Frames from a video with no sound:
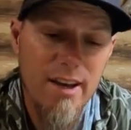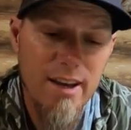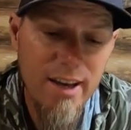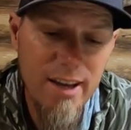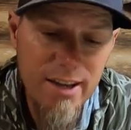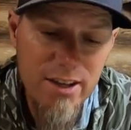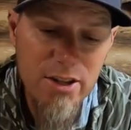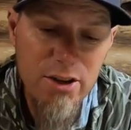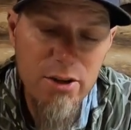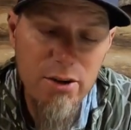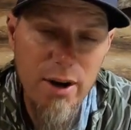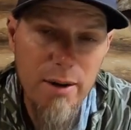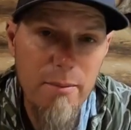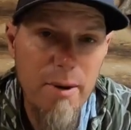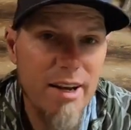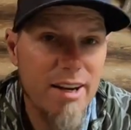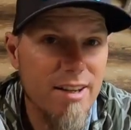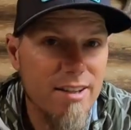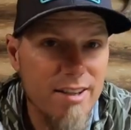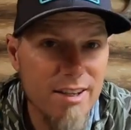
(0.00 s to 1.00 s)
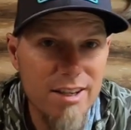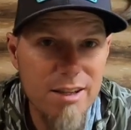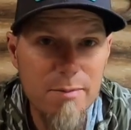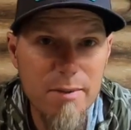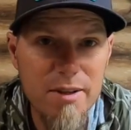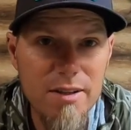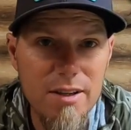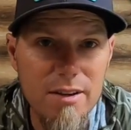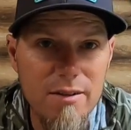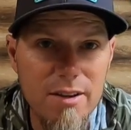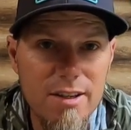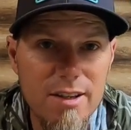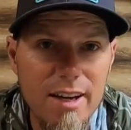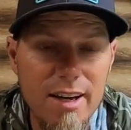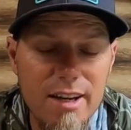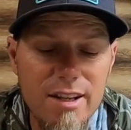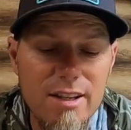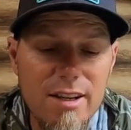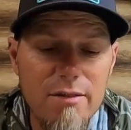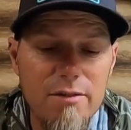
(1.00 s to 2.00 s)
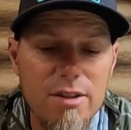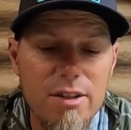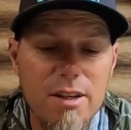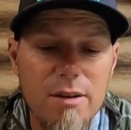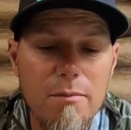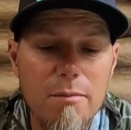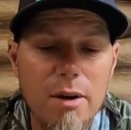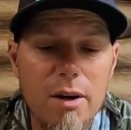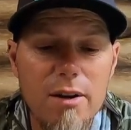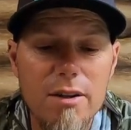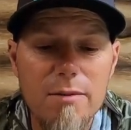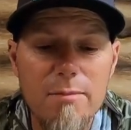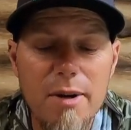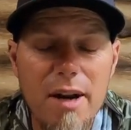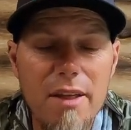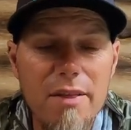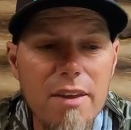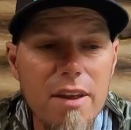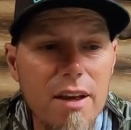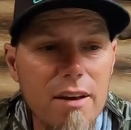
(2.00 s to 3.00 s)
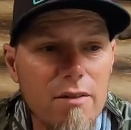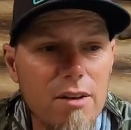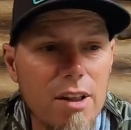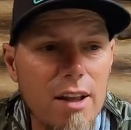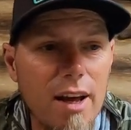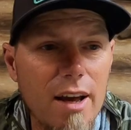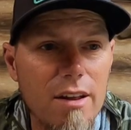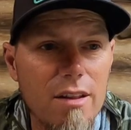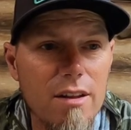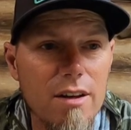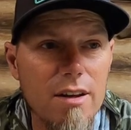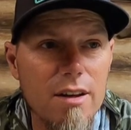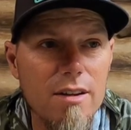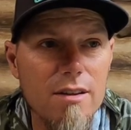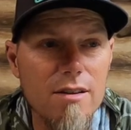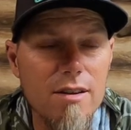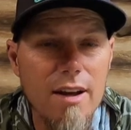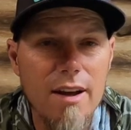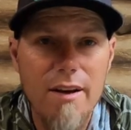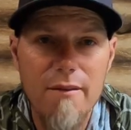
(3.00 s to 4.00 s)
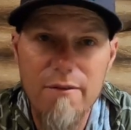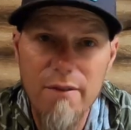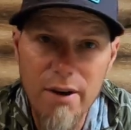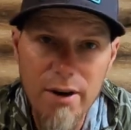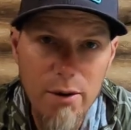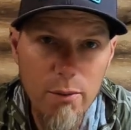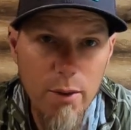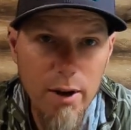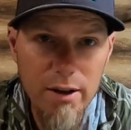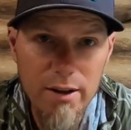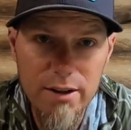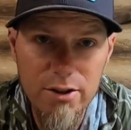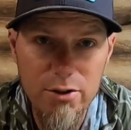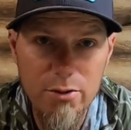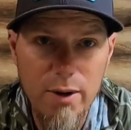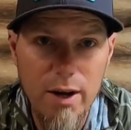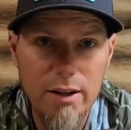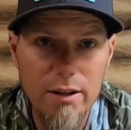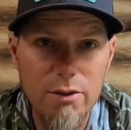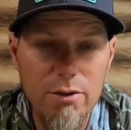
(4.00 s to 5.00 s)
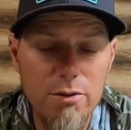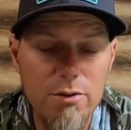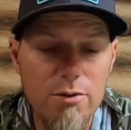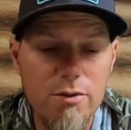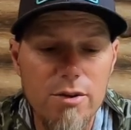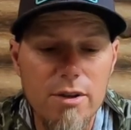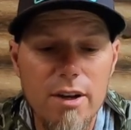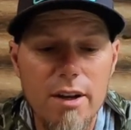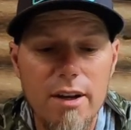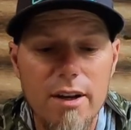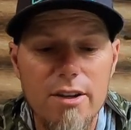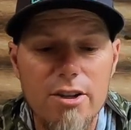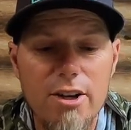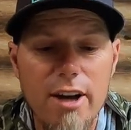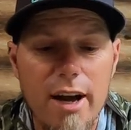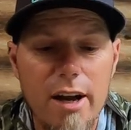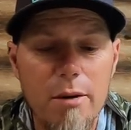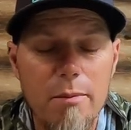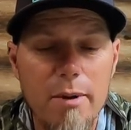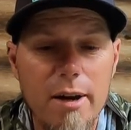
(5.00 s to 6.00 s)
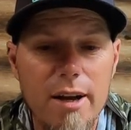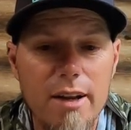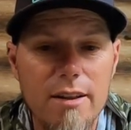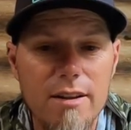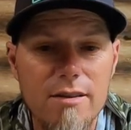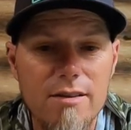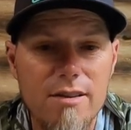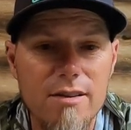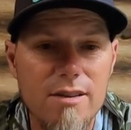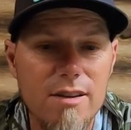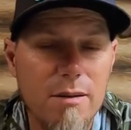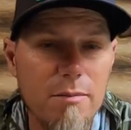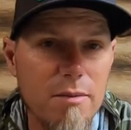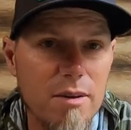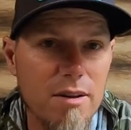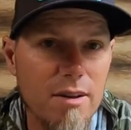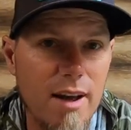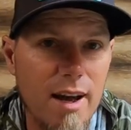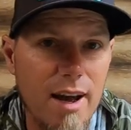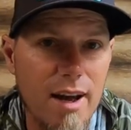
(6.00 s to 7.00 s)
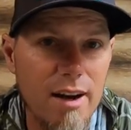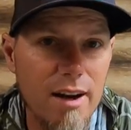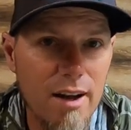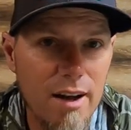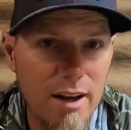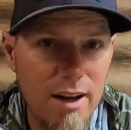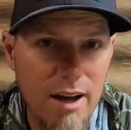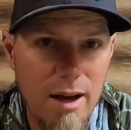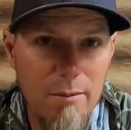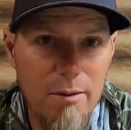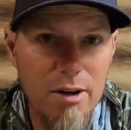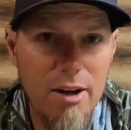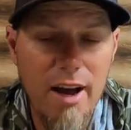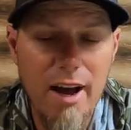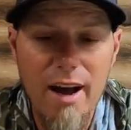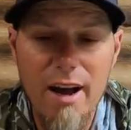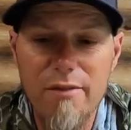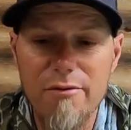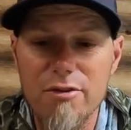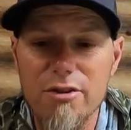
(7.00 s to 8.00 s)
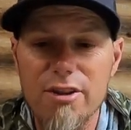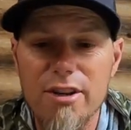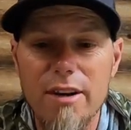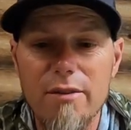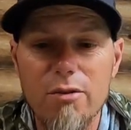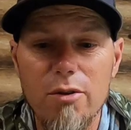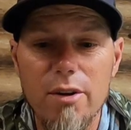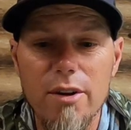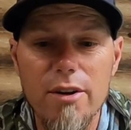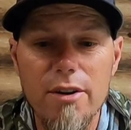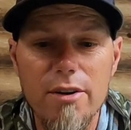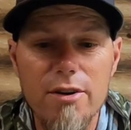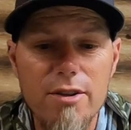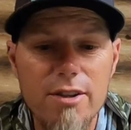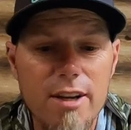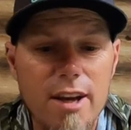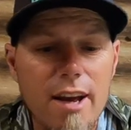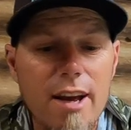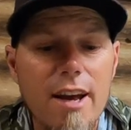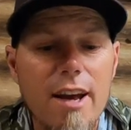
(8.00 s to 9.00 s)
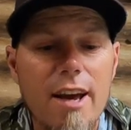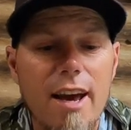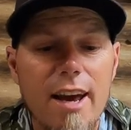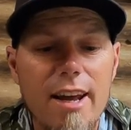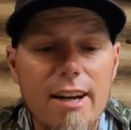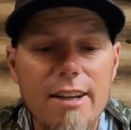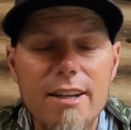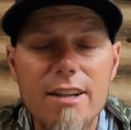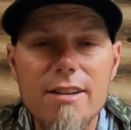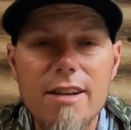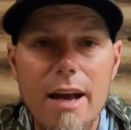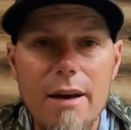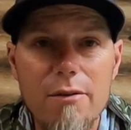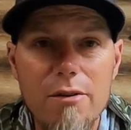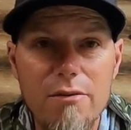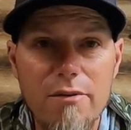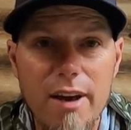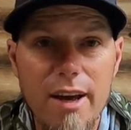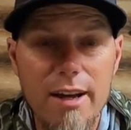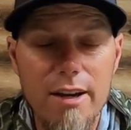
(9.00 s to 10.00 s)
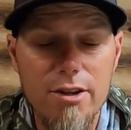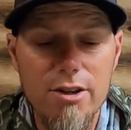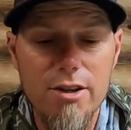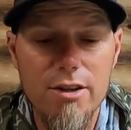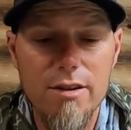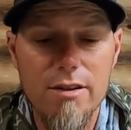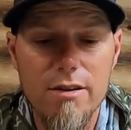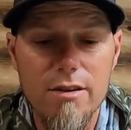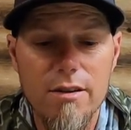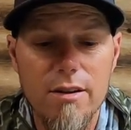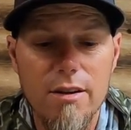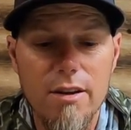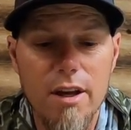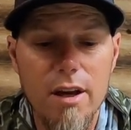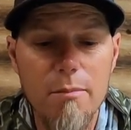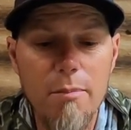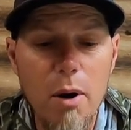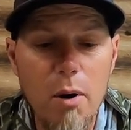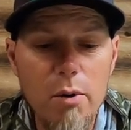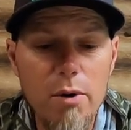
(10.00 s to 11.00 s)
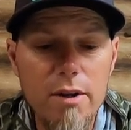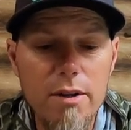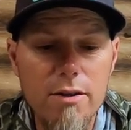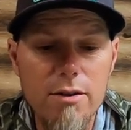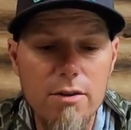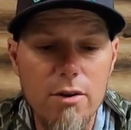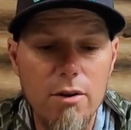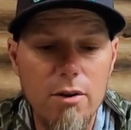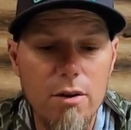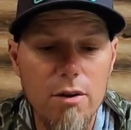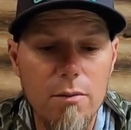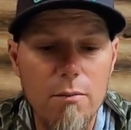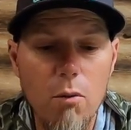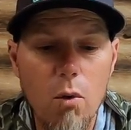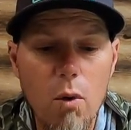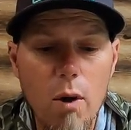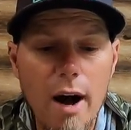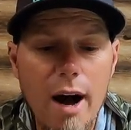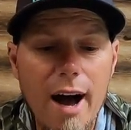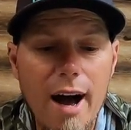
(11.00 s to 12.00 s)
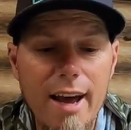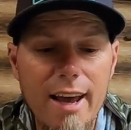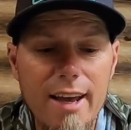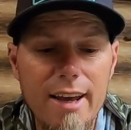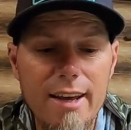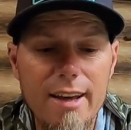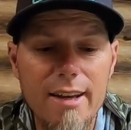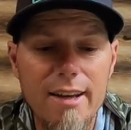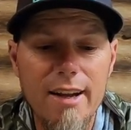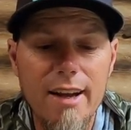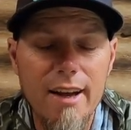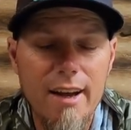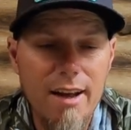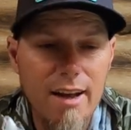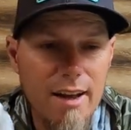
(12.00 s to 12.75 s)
It is a great bait. It's expensive. It's like seventeen bucks, but I think of it like this. Very rarely do I lose a chatterbait. This is something that I'm going to have for several years, and it does have advantages. The components are more high end.